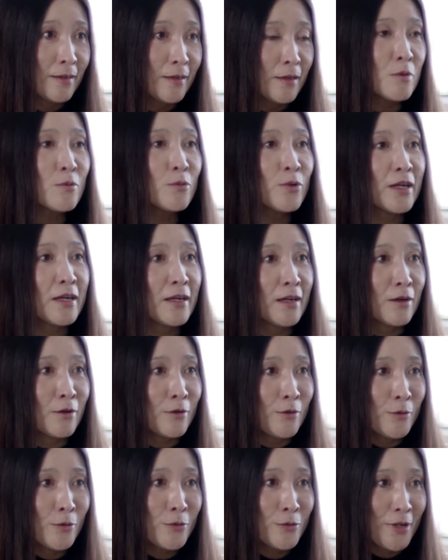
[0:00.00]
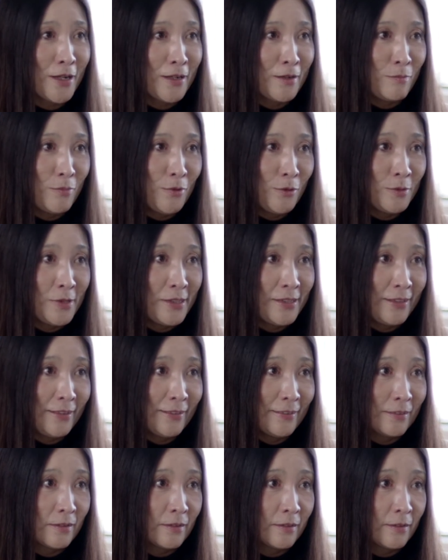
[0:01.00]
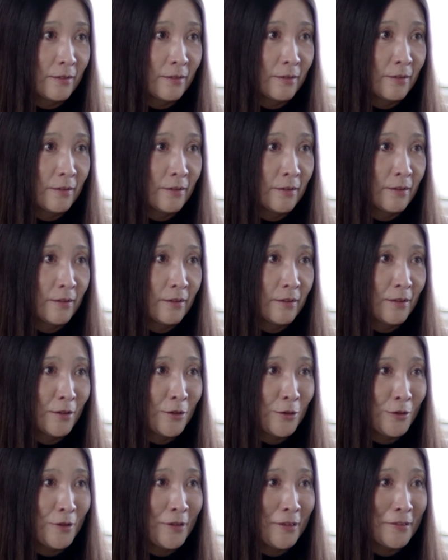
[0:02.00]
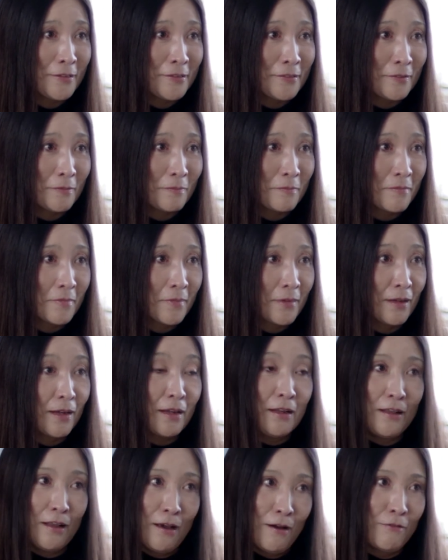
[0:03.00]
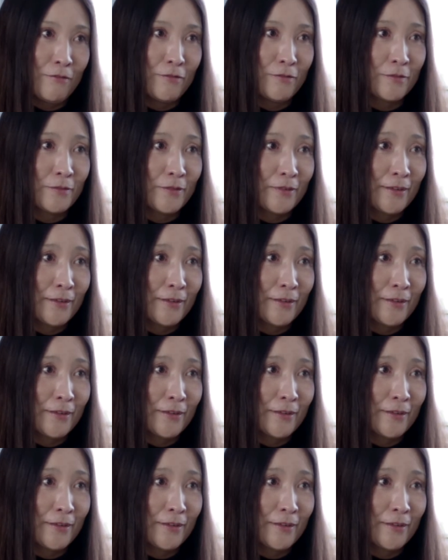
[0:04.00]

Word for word: then we can co-create beauty, goodness, and love.